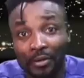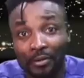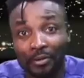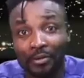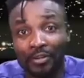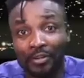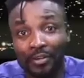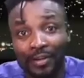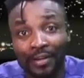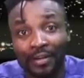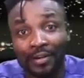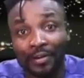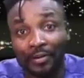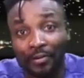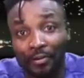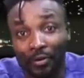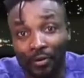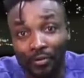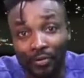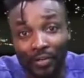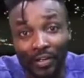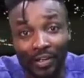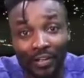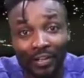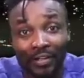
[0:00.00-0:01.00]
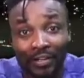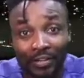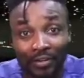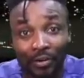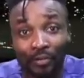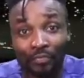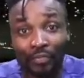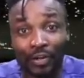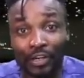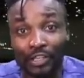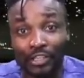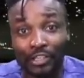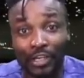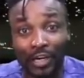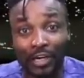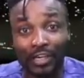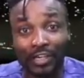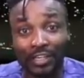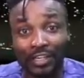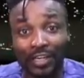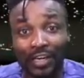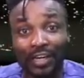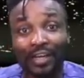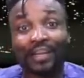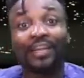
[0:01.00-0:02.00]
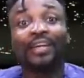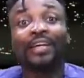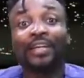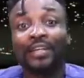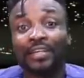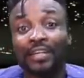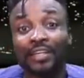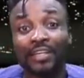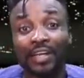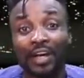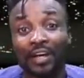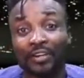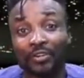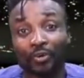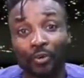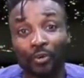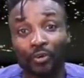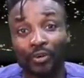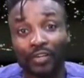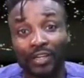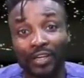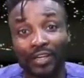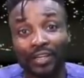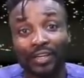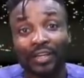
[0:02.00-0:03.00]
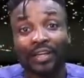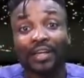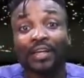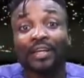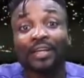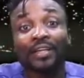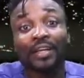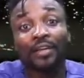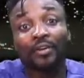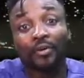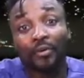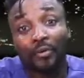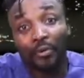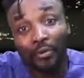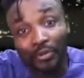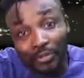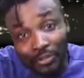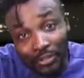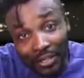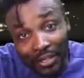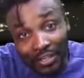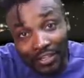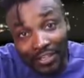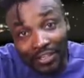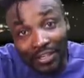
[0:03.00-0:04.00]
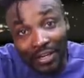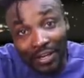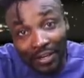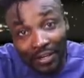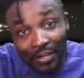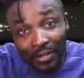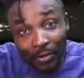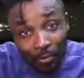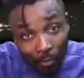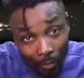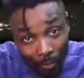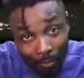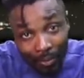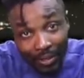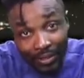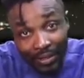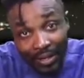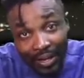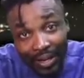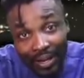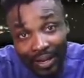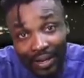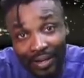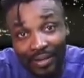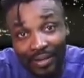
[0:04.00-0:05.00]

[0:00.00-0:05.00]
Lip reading: You go, you better shake here. The year do okay. They don't call shake here. Woman,